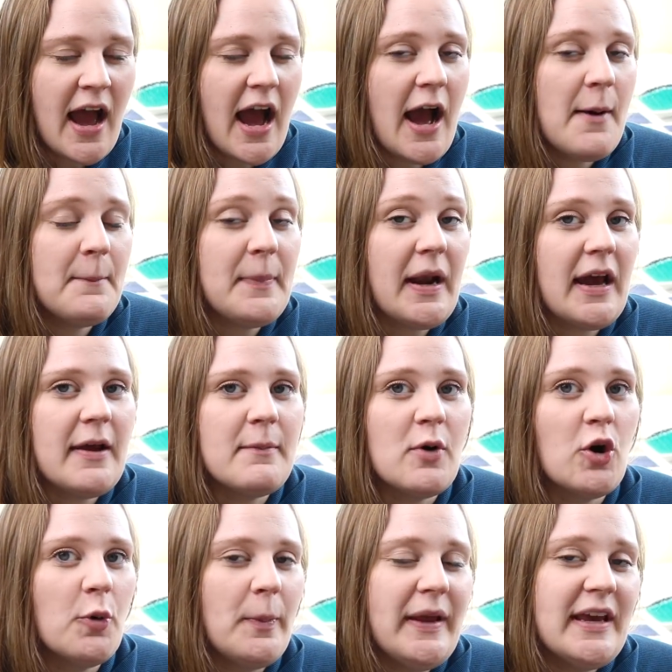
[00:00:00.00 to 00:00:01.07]
But I'm
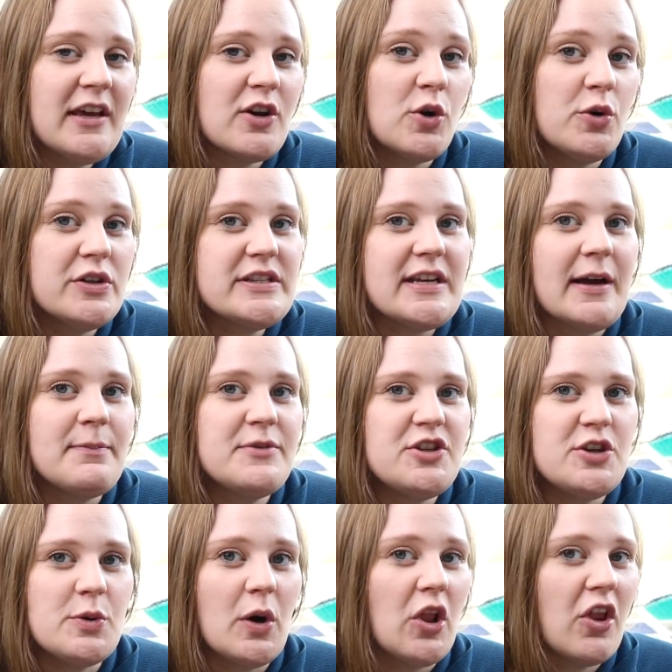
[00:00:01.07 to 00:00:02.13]
hoping it holds up
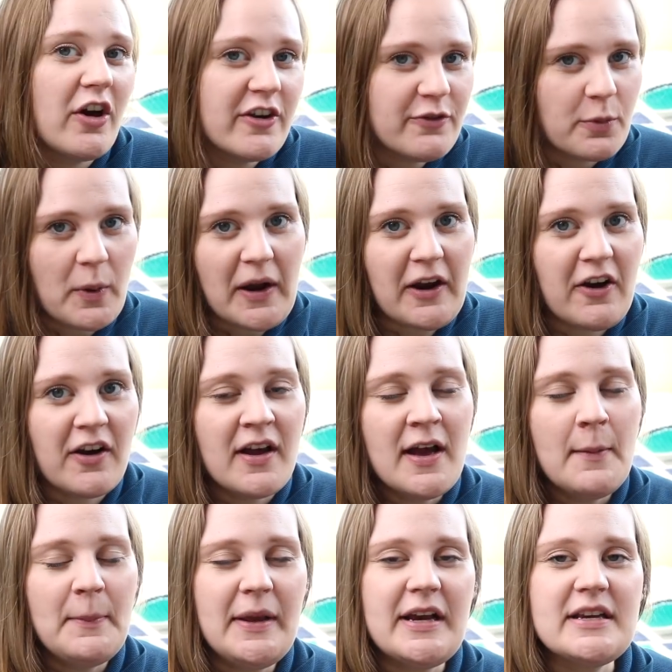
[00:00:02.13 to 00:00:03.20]
to a lot of wear
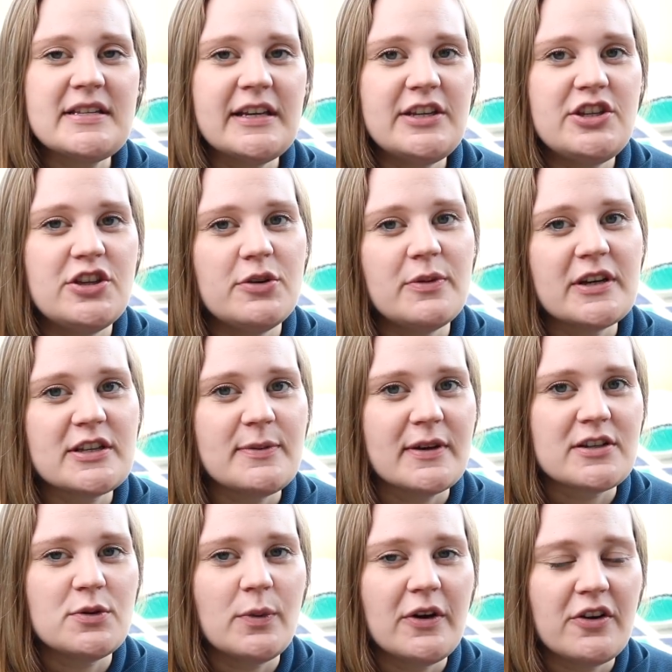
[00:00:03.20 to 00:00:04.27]
because I do
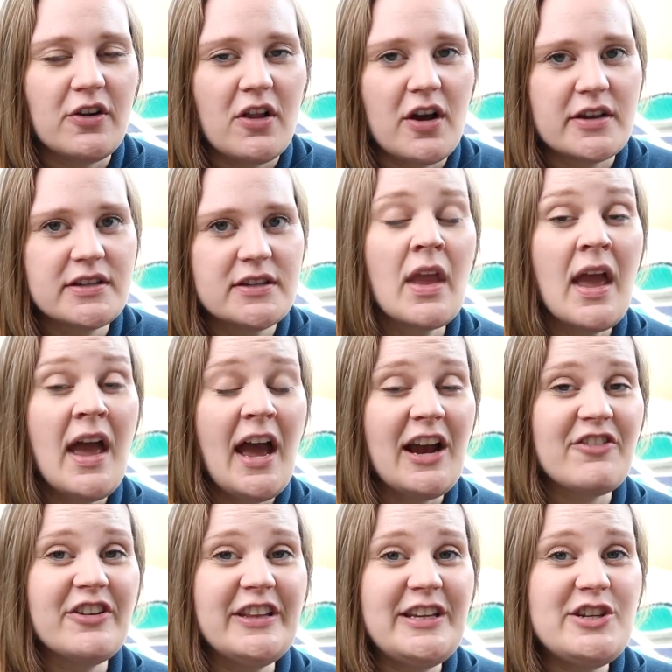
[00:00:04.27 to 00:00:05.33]
expect to wear it a lot. I
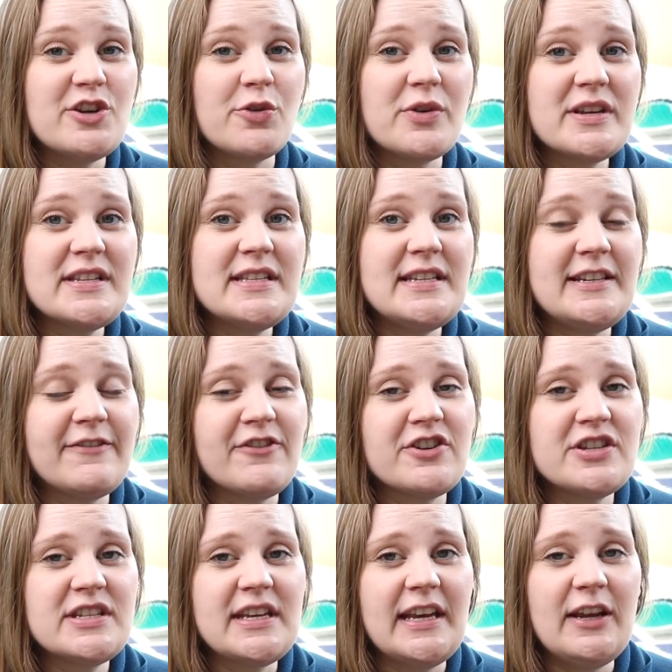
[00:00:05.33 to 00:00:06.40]
really noticed the
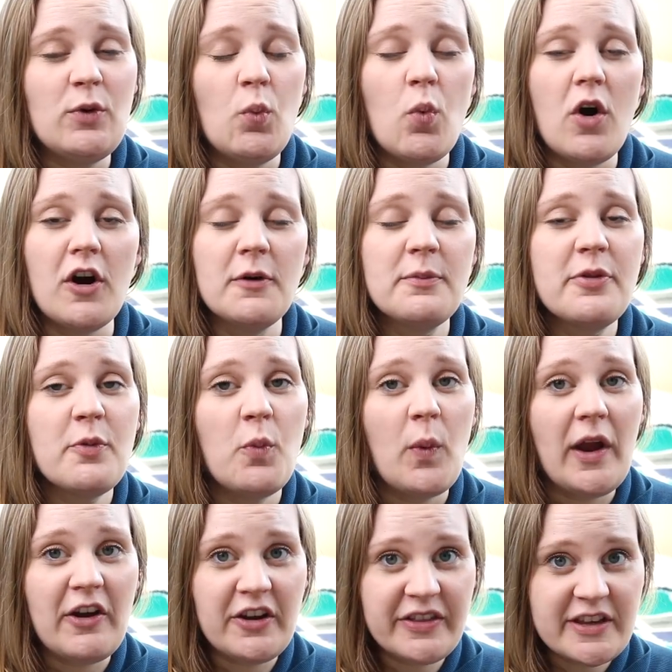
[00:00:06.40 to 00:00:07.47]
difference in warmth
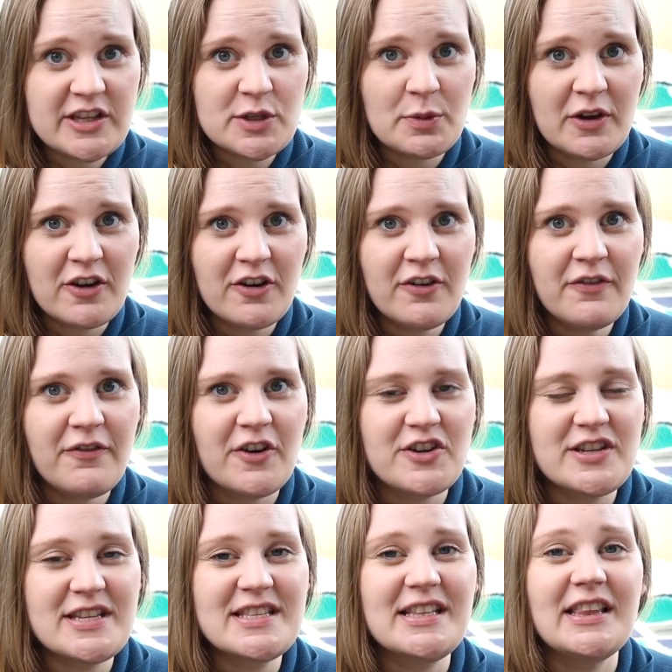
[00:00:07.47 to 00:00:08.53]
wearing this sweater
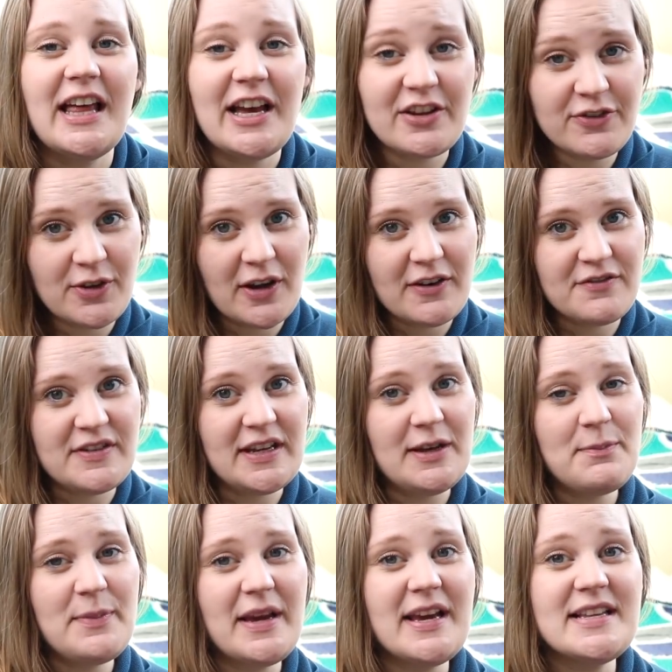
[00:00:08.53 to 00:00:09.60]
versus the last few I've
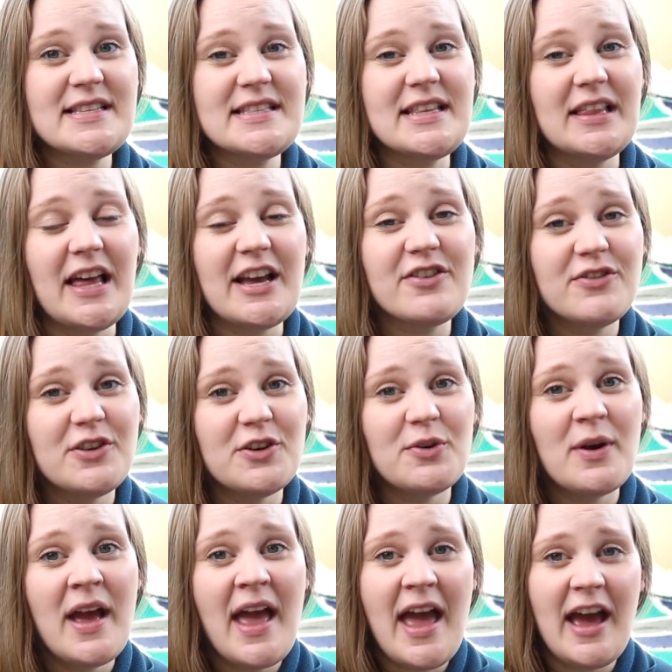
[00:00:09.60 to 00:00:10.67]
knit, because the last
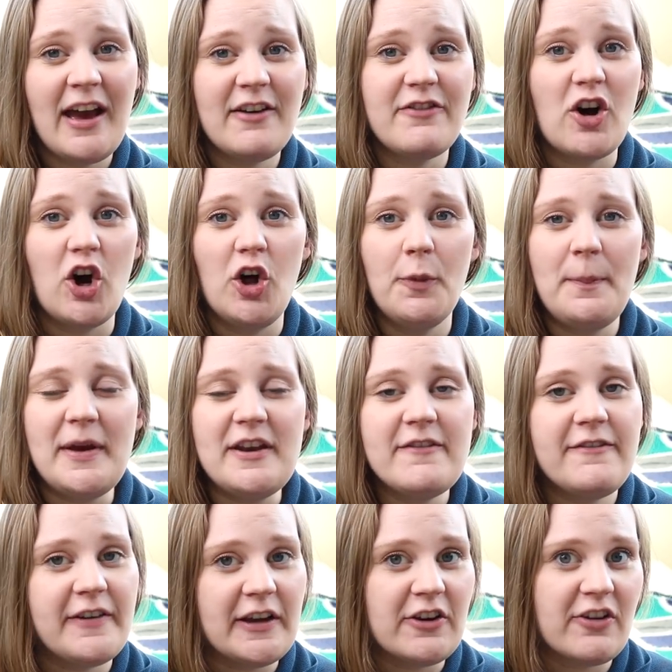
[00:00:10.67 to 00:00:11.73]
few have all been
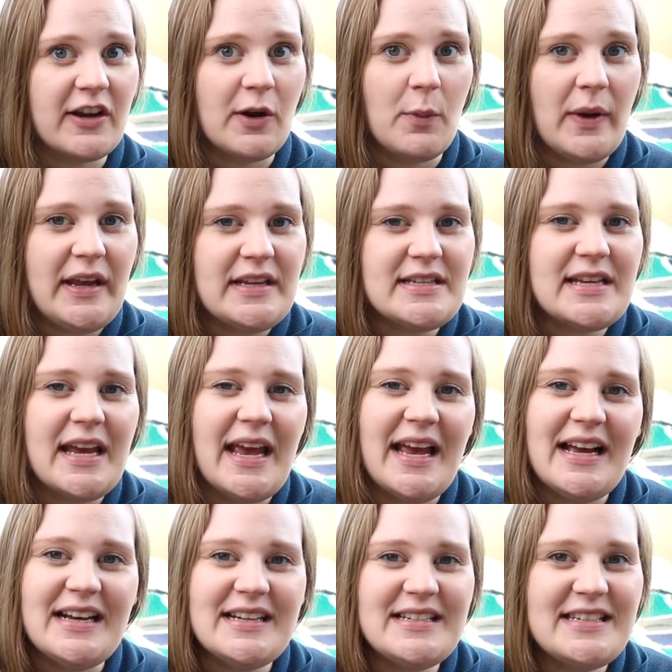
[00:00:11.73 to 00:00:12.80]
fingering weight,
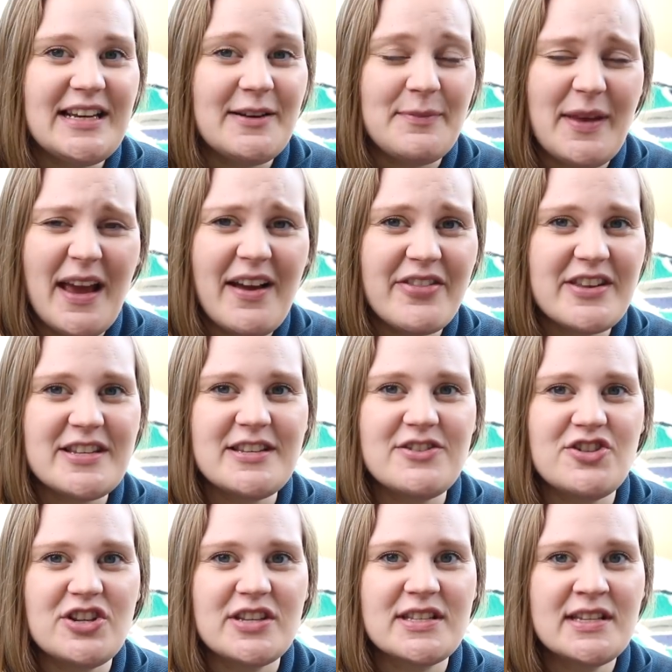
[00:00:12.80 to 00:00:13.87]
and yeah, this
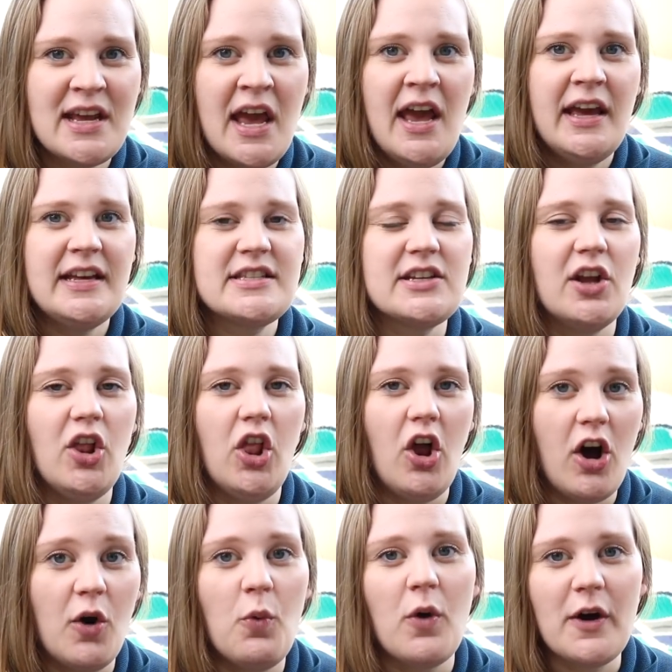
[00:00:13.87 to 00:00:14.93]
is just, it's a
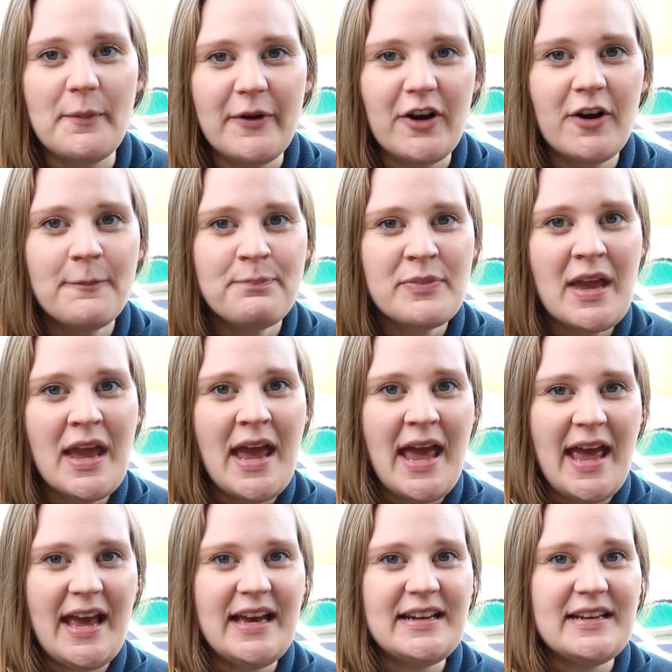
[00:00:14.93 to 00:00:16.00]
lot warmer.
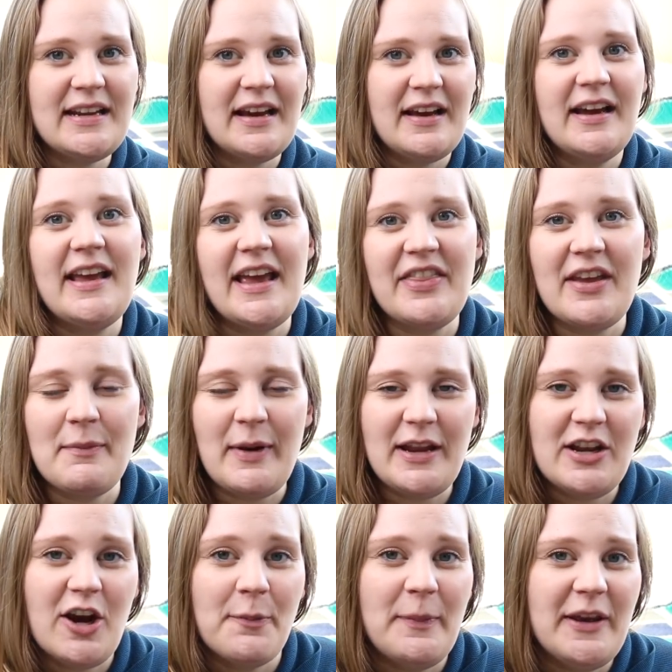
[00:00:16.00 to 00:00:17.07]
And again, that
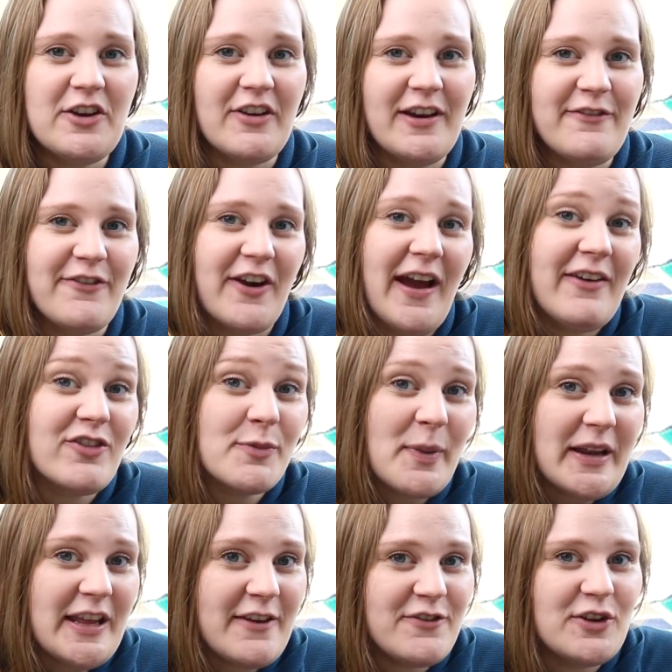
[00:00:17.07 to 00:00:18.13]
might not be great for
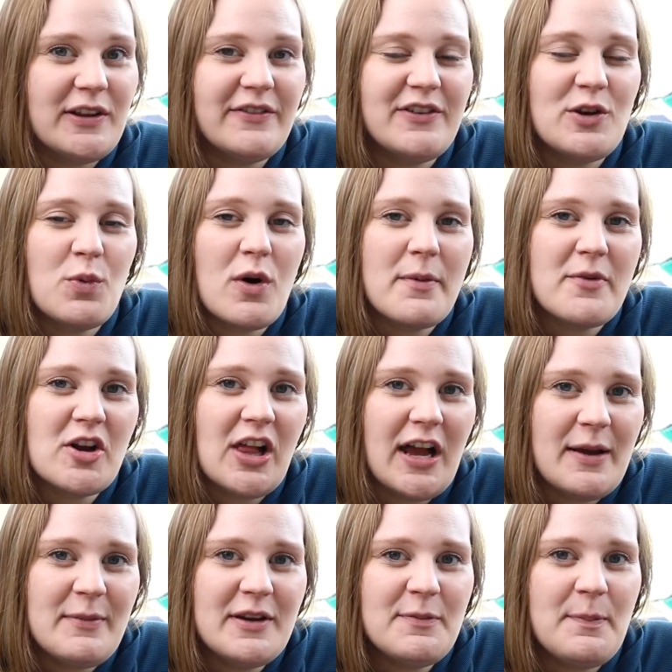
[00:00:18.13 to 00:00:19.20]
everybody if you live in a warmer
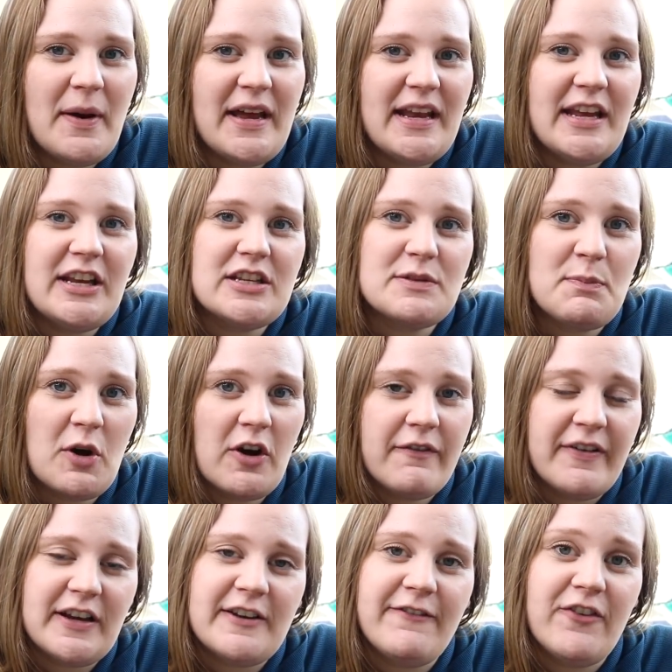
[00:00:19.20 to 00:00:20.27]
climate, but it is
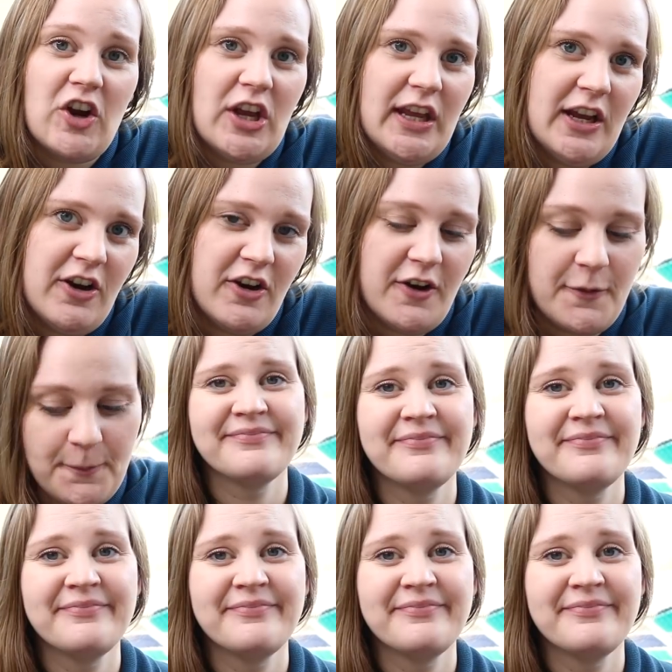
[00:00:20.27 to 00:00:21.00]
perfect for here.